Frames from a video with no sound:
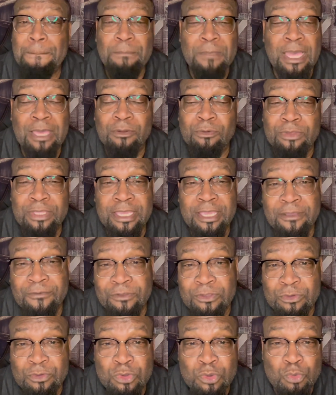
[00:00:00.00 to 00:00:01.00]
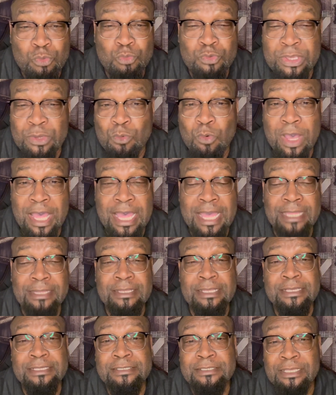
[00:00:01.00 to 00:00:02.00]
I don't care if you
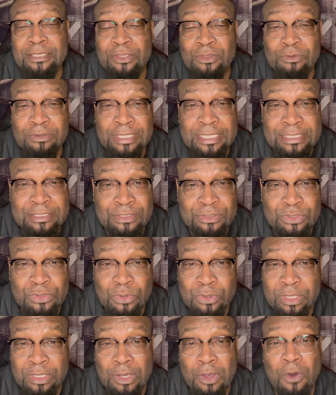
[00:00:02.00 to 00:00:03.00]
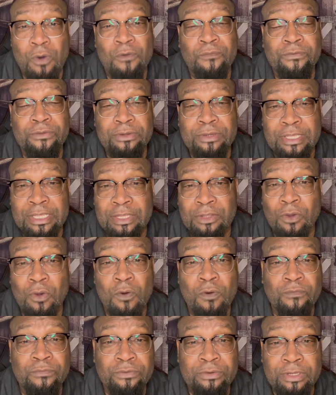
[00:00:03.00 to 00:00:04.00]
rewind this and you listen to it over and
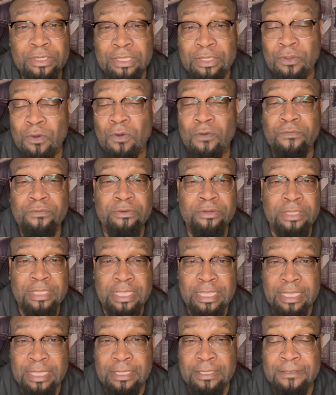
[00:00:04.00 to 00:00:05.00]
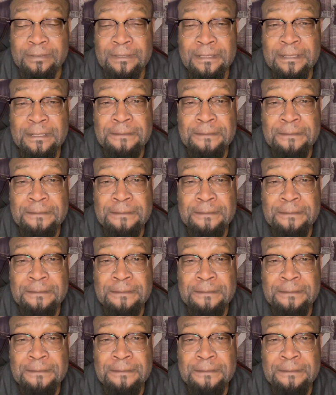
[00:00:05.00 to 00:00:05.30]
over and over again